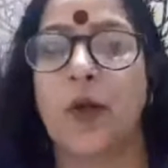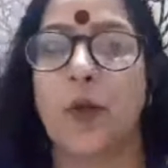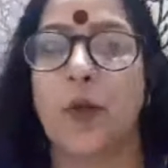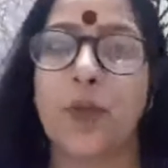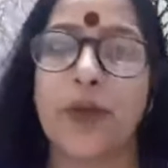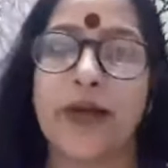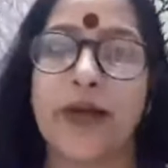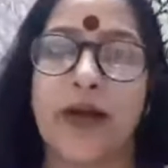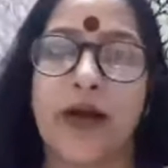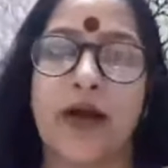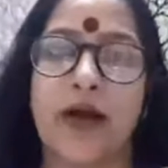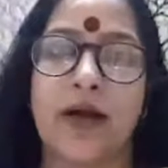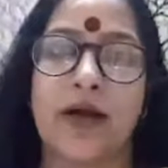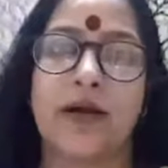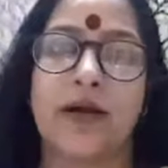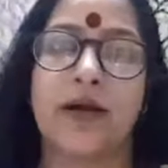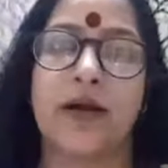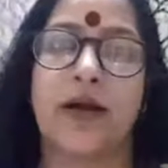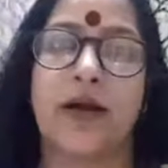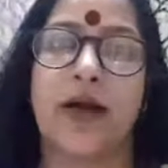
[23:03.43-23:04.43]
We
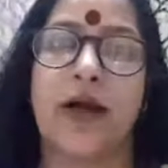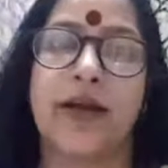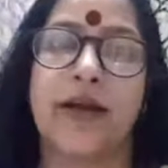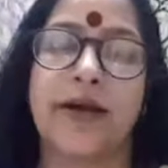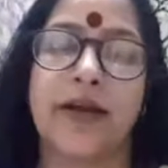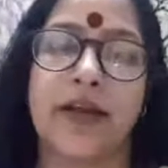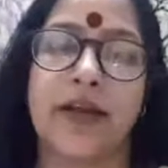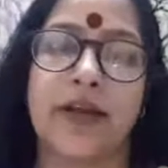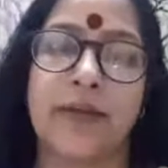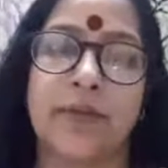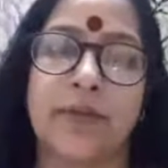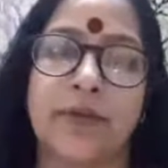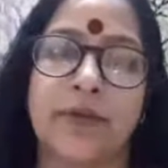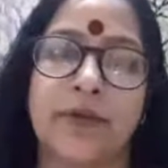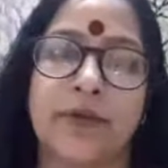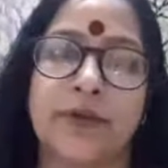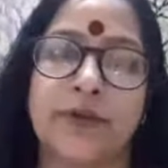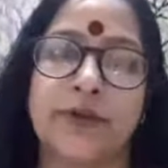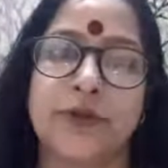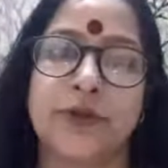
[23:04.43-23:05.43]
are
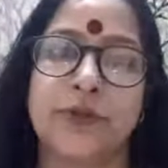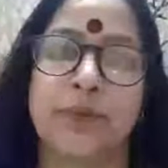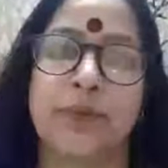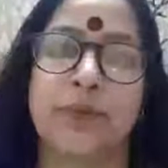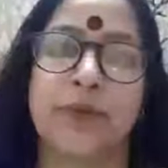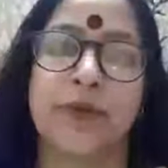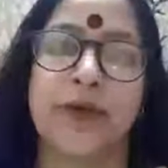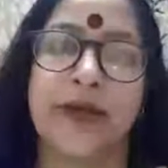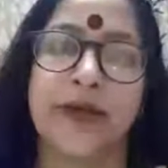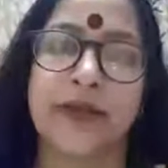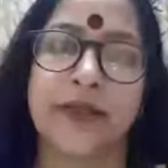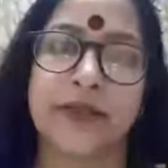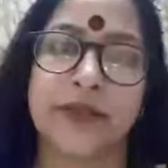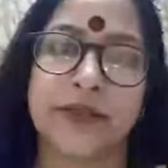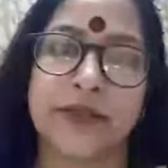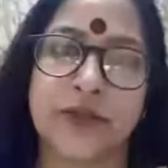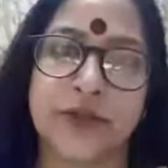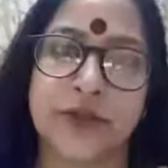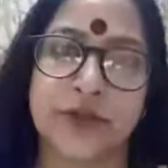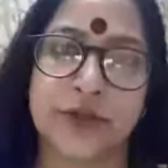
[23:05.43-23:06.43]
unable to bring the
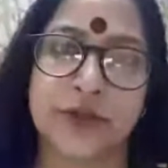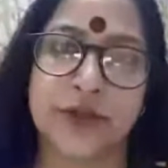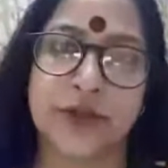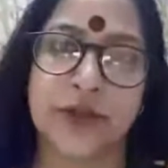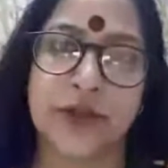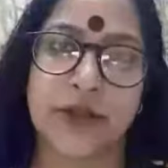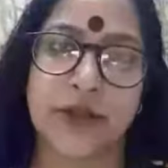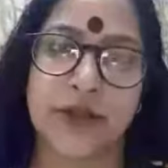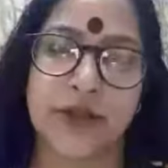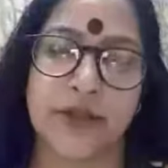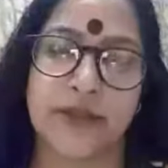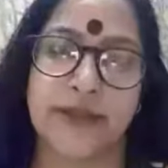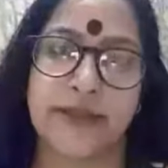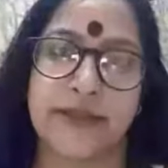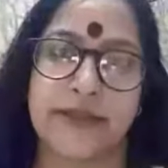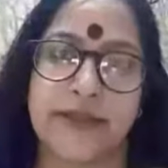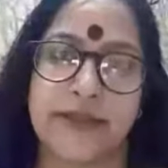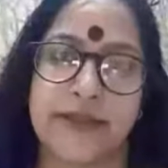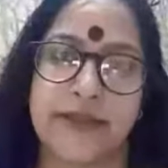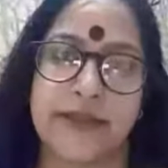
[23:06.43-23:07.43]
truth that
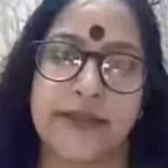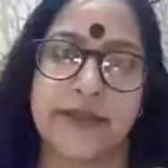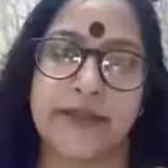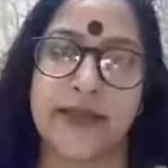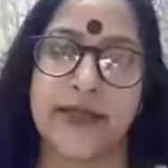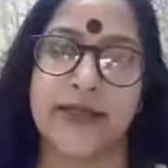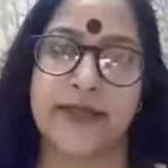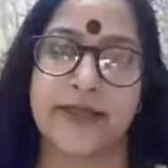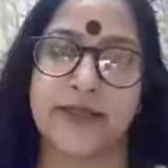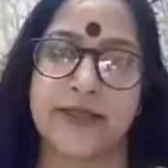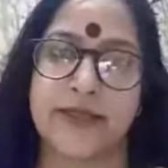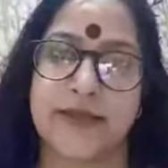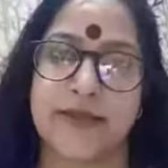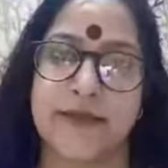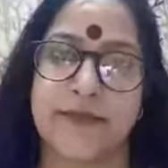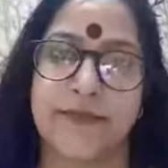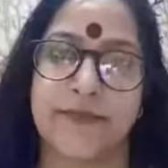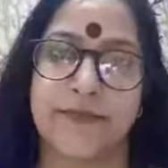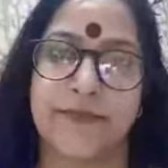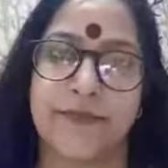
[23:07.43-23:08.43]
yes,
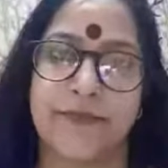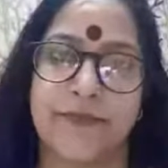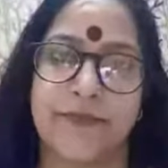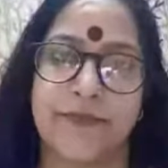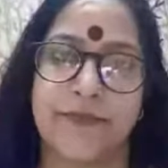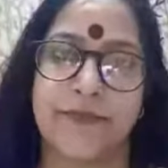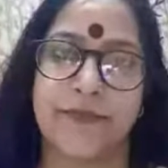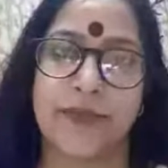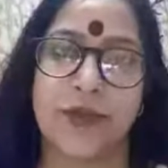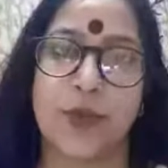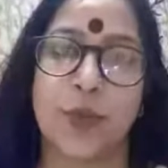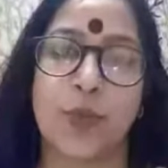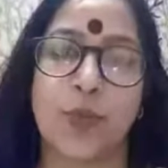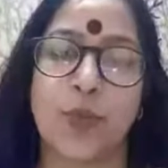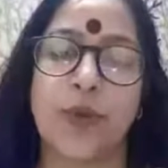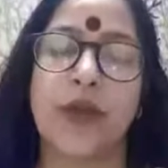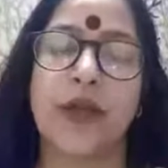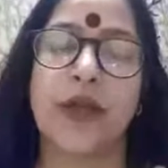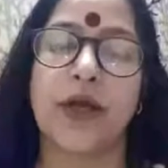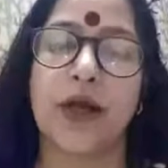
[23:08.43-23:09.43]

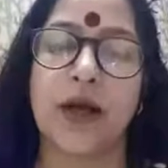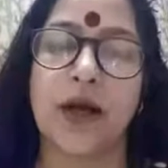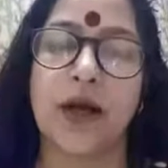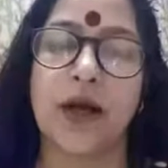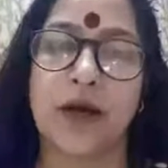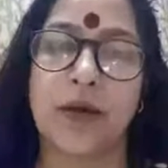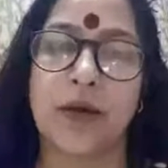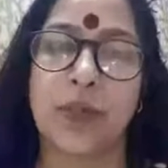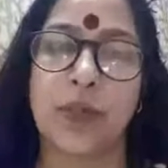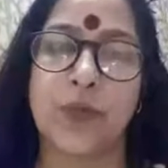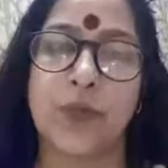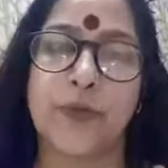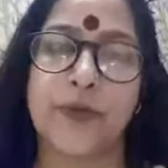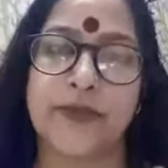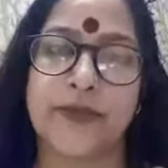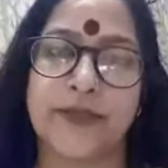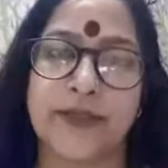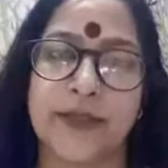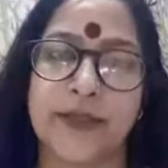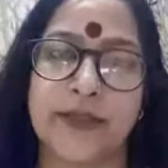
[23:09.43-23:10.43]
we are
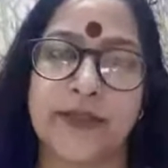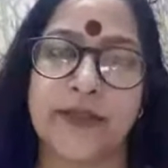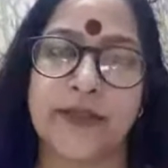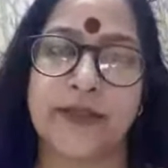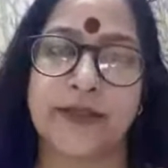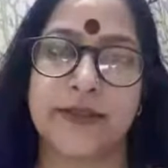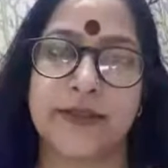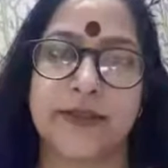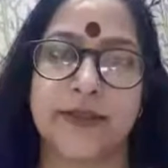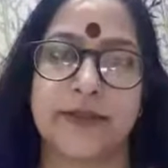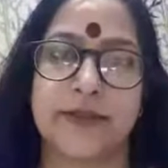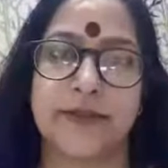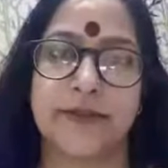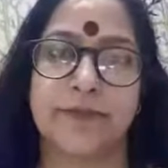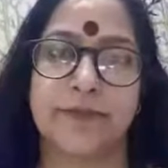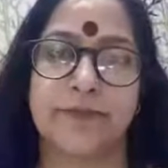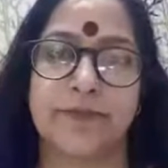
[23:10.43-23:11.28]
facilitators.